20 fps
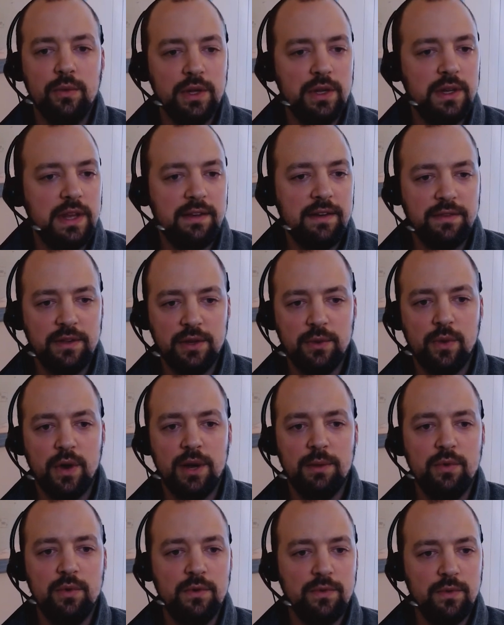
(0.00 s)
we definitely
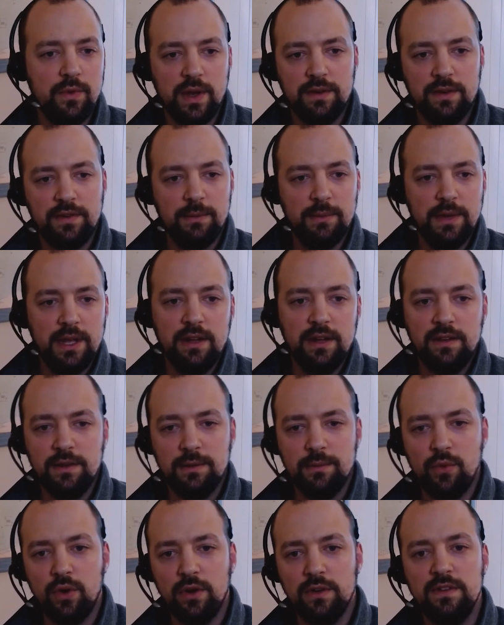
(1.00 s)
want to move away from it into
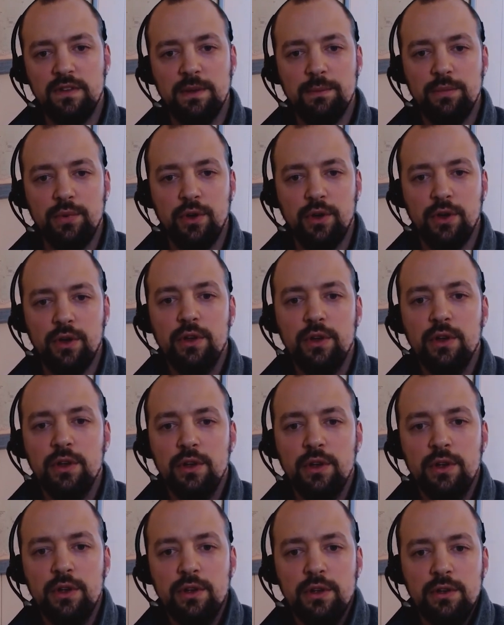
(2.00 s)
a more simple
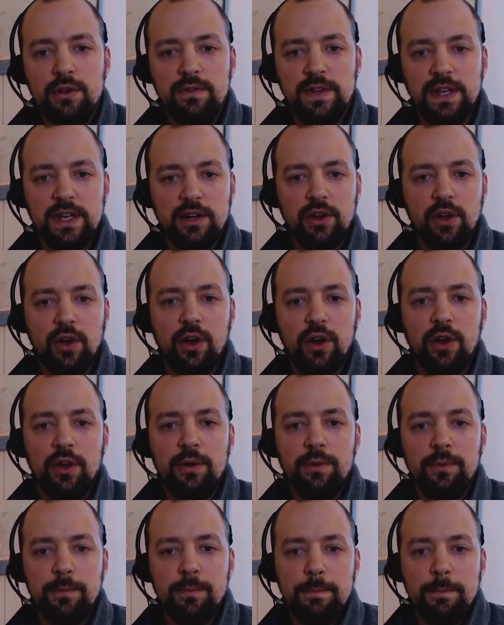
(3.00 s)
vehicle.